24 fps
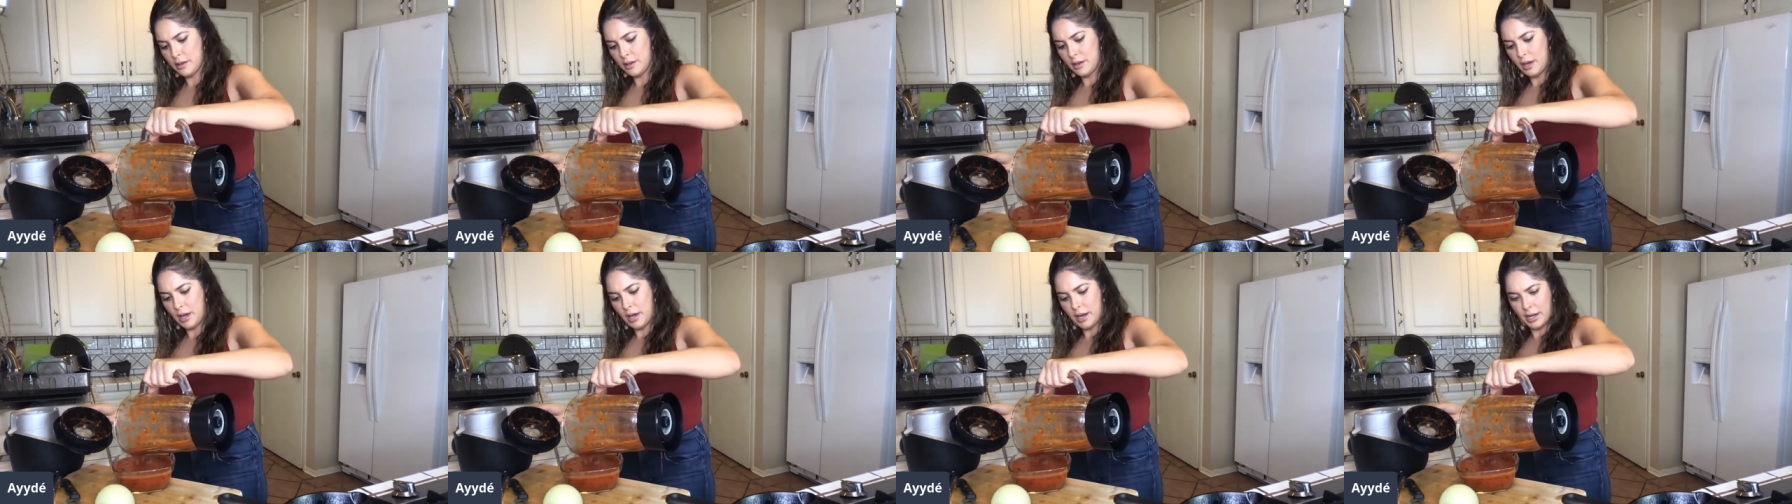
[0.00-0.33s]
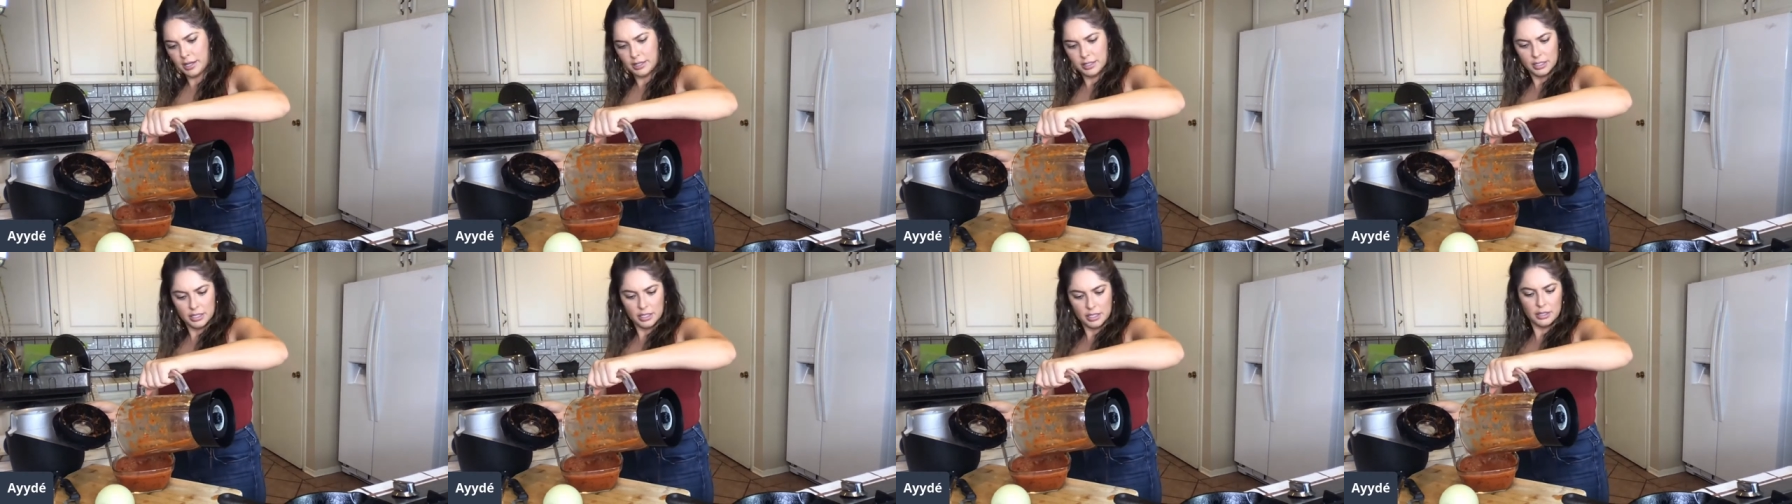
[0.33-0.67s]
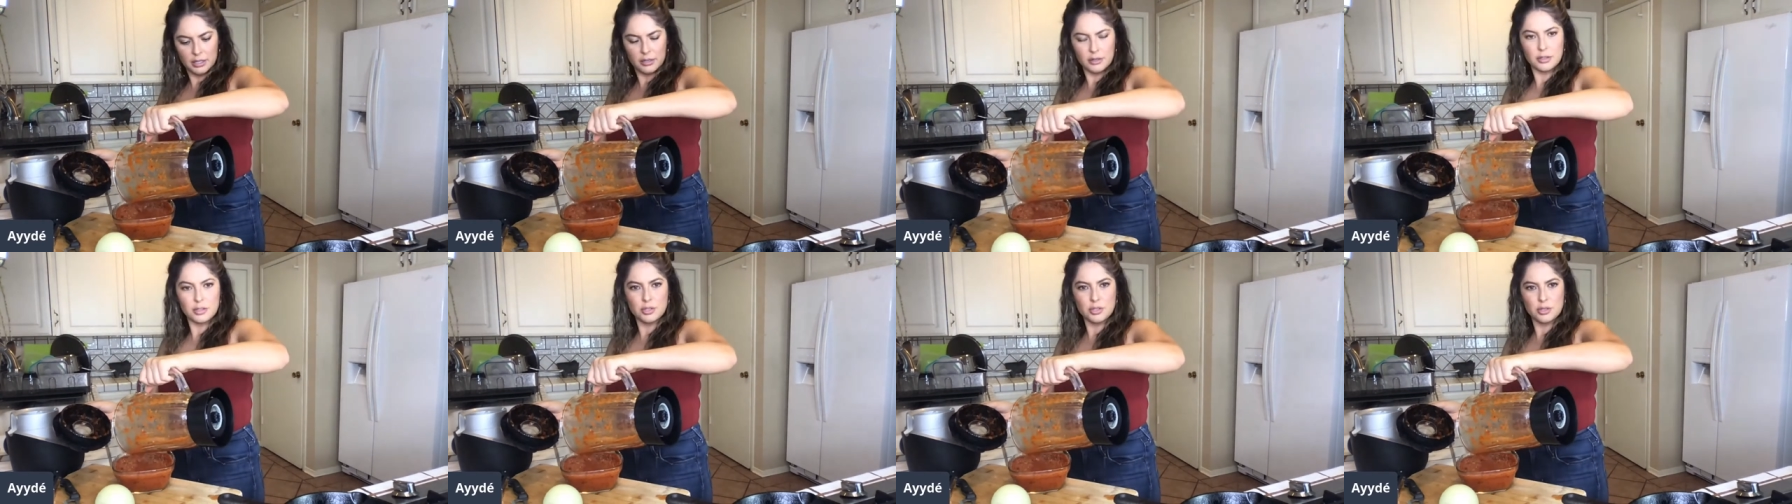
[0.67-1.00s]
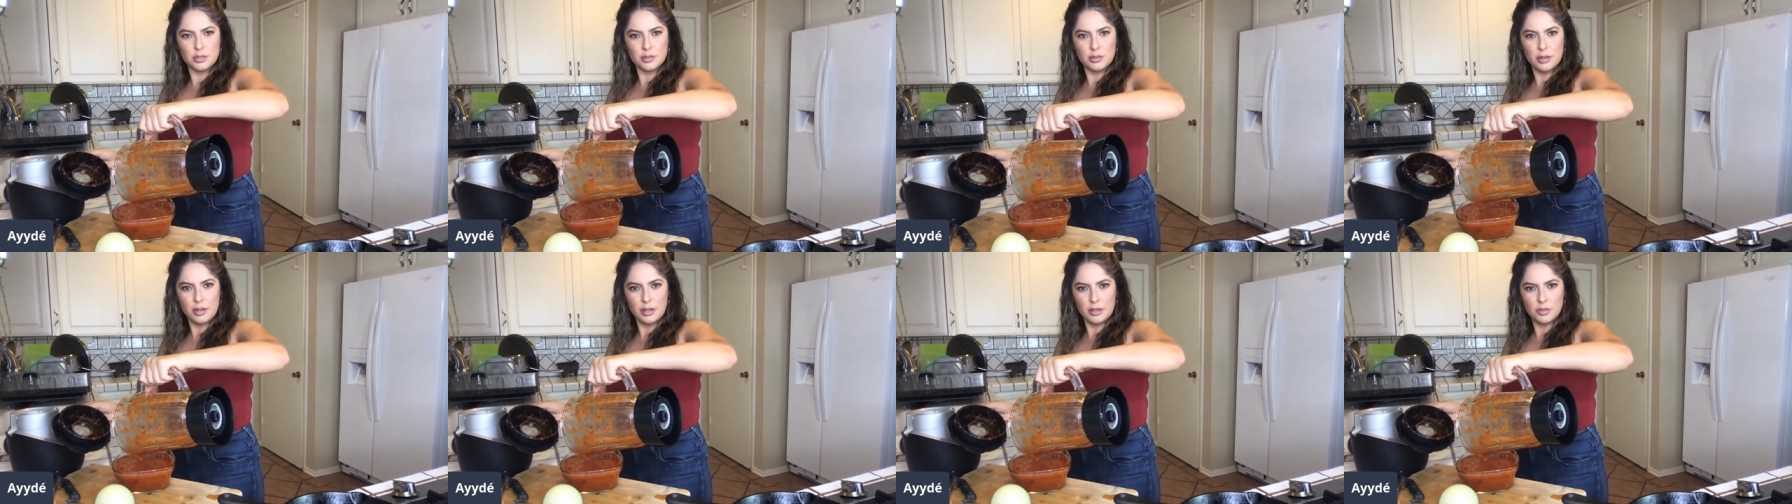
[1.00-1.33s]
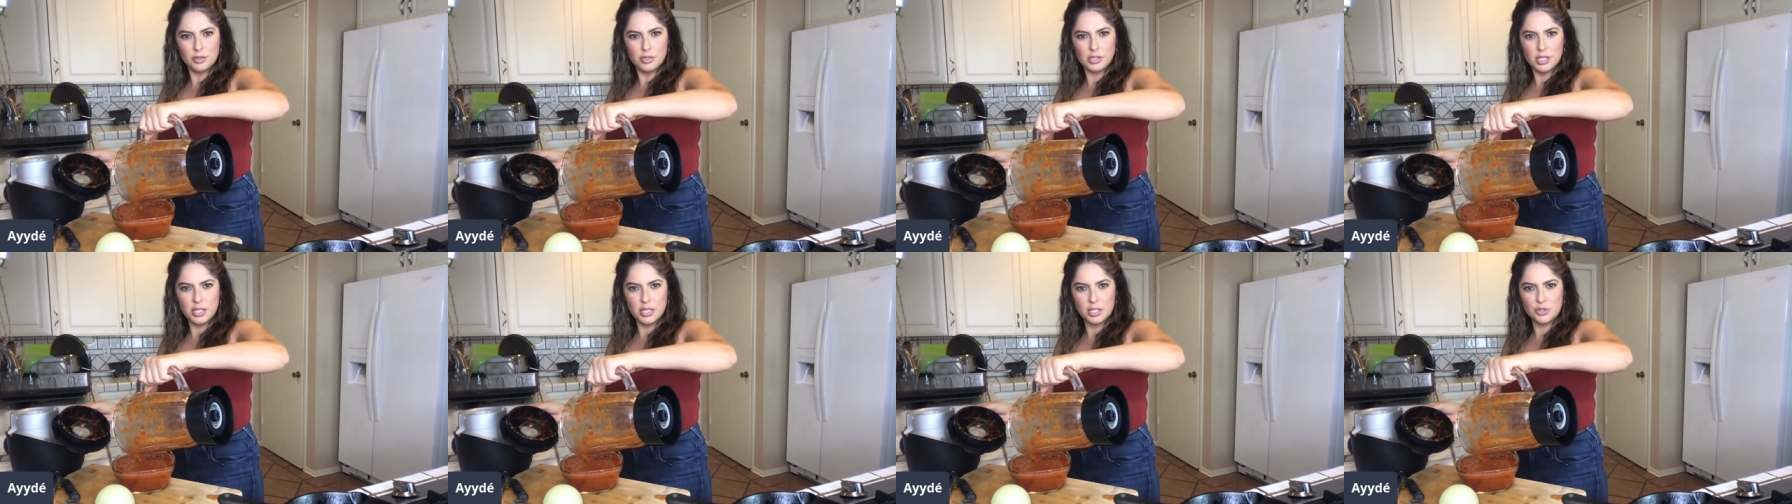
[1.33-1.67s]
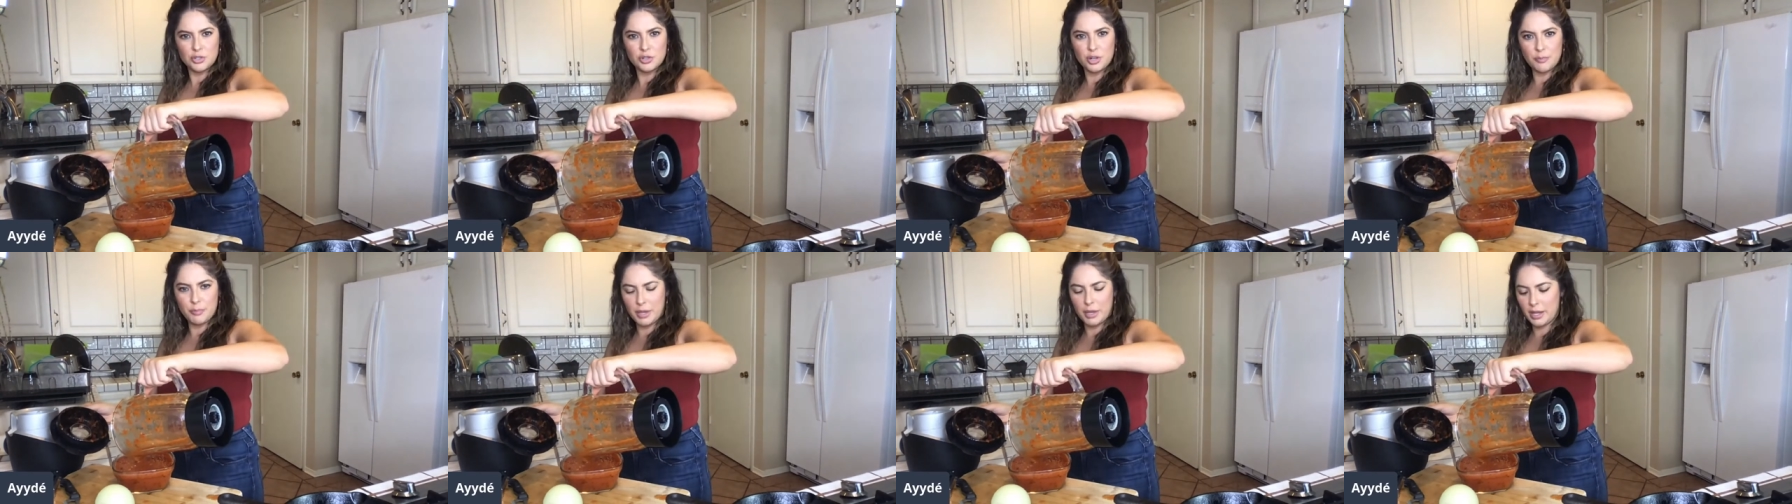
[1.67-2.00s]
And I didn't, you see it
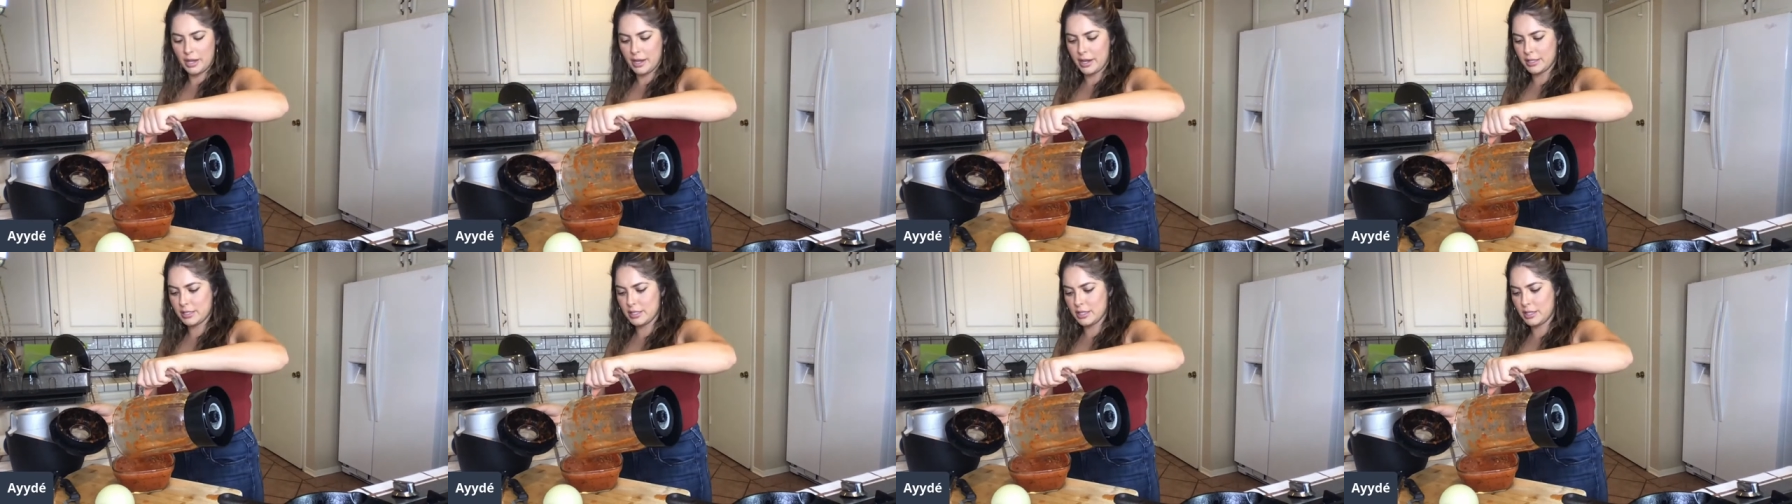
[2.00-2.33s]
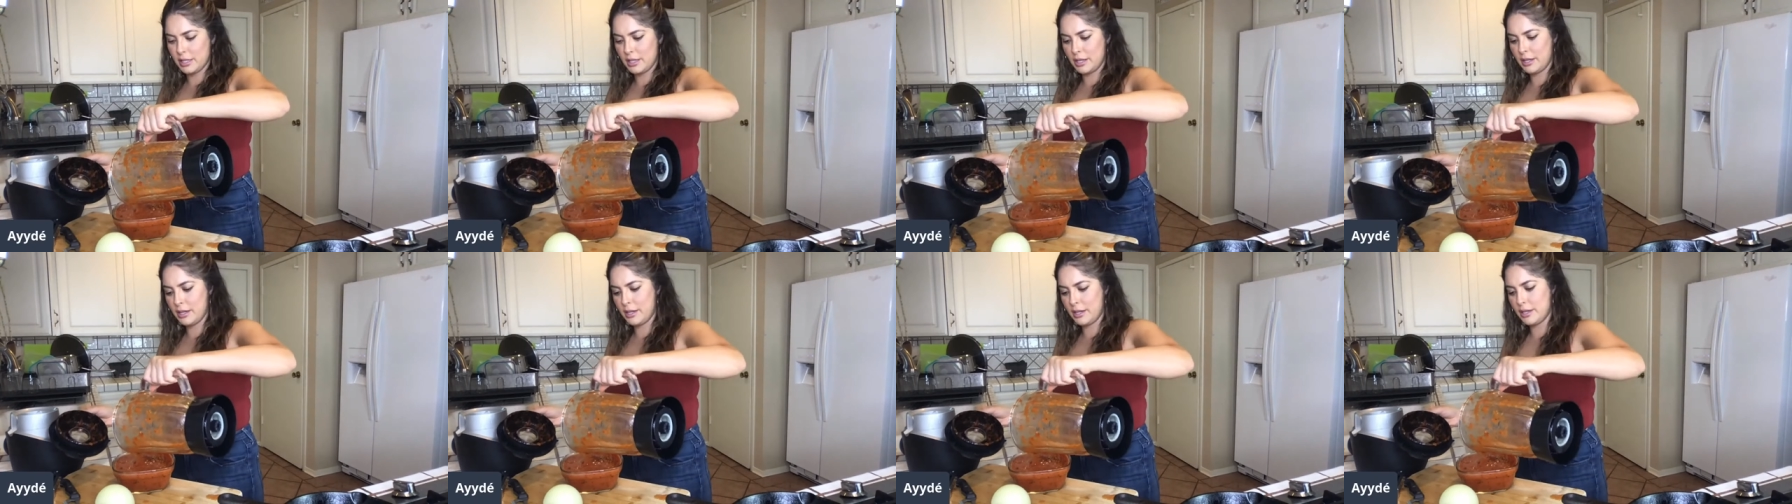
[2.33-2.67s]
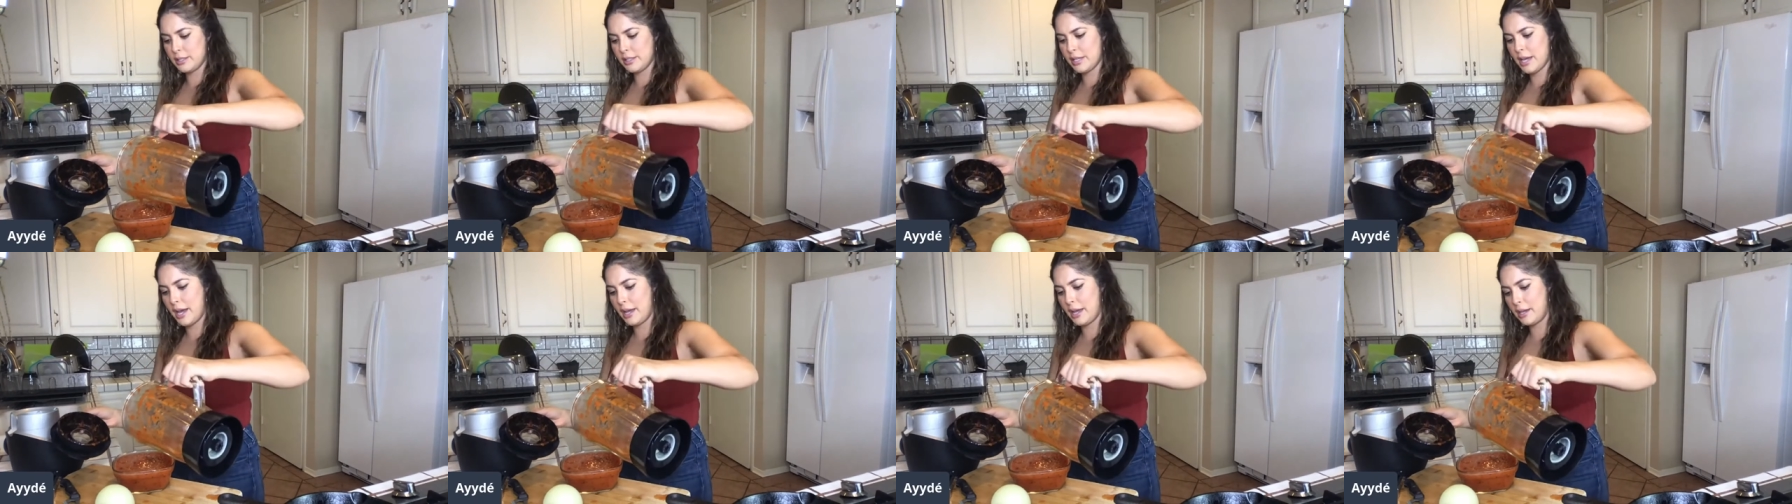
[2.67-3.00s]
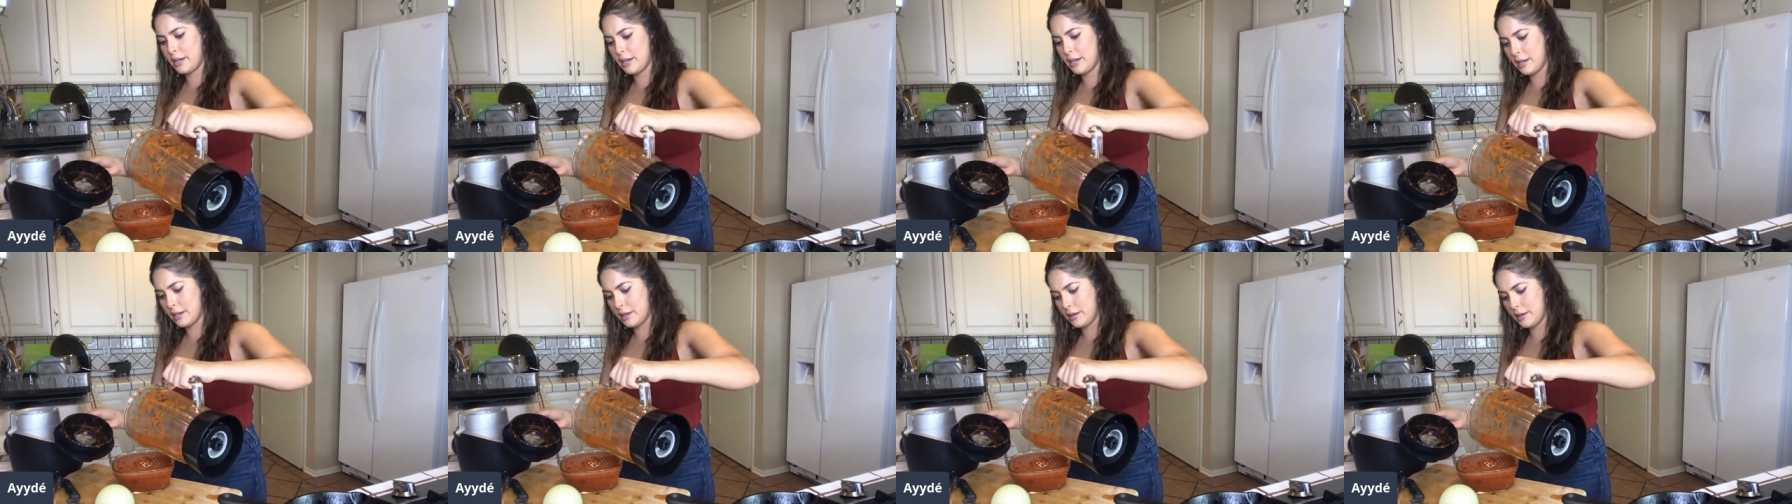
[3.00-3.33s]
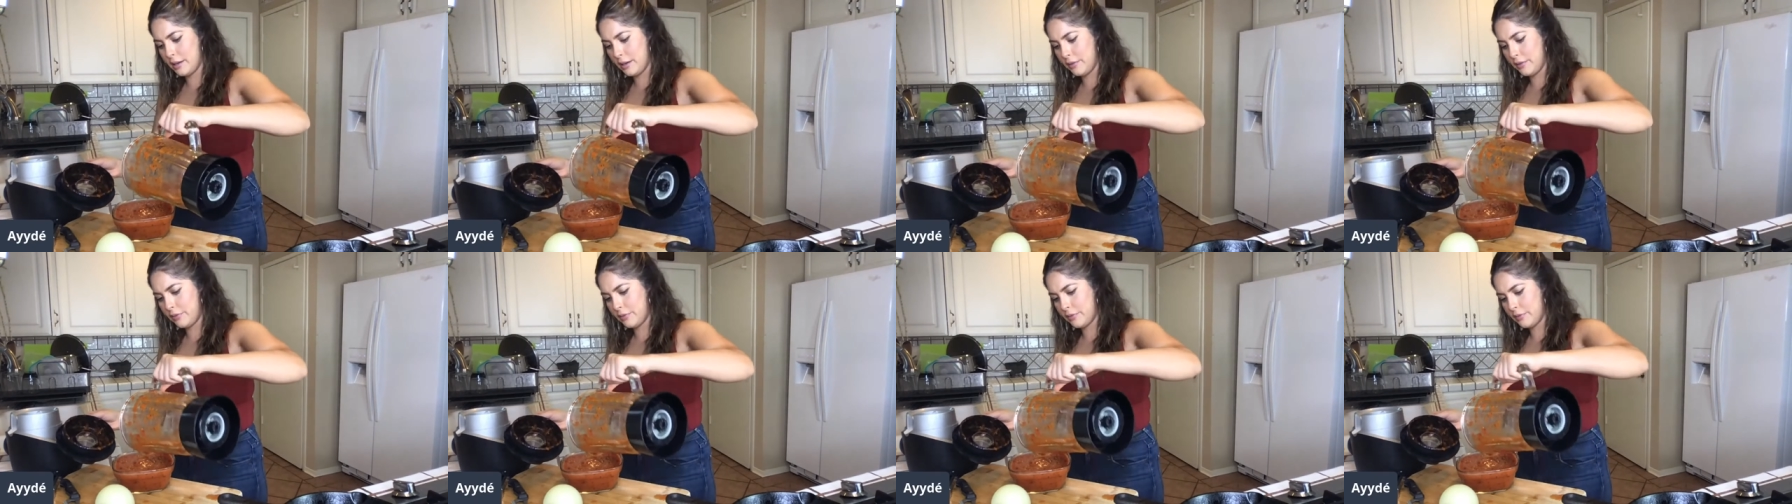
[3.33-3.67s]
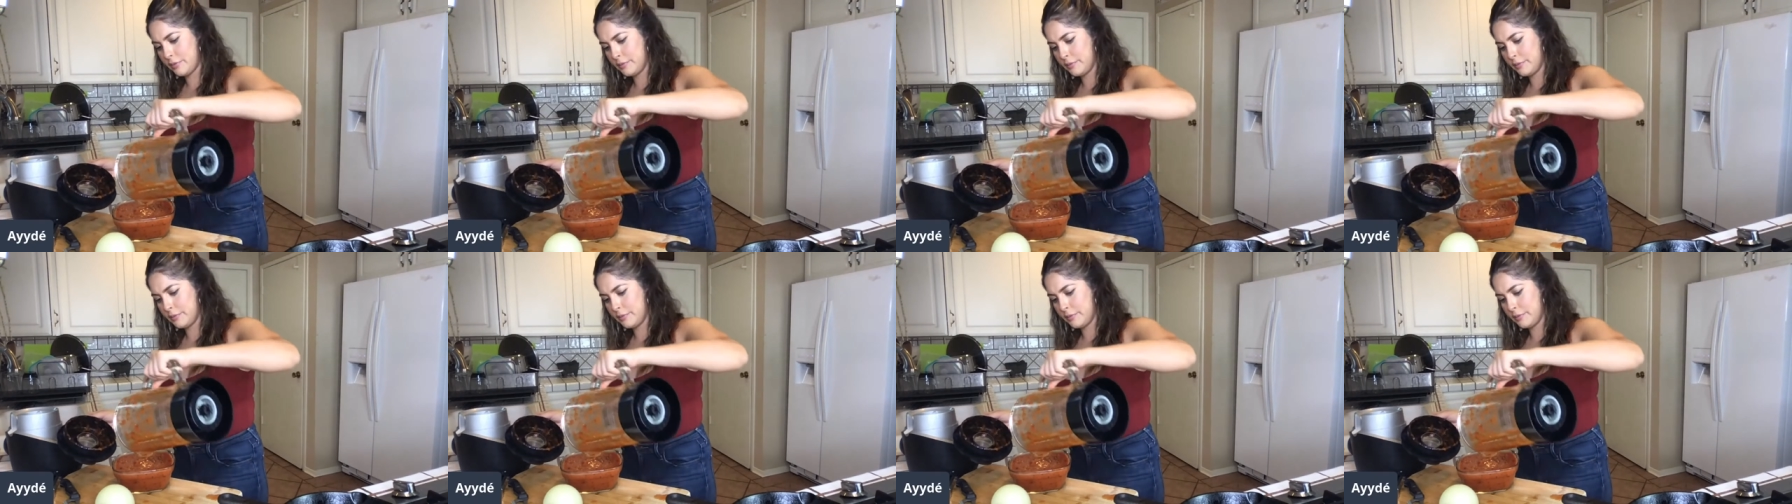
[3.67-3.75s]
dripping? I didn't uh, tighten it enough.